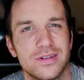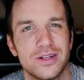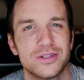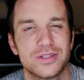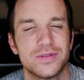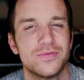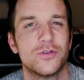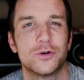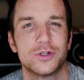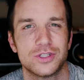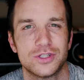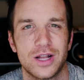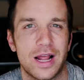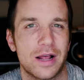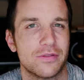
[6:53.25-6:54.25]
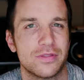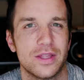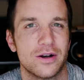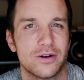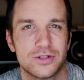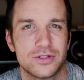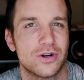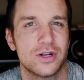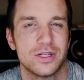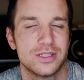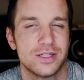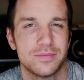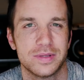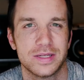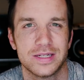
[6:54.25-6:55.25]
You know, some force out there started
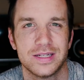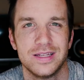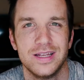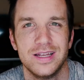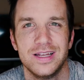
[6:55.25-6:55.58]
something.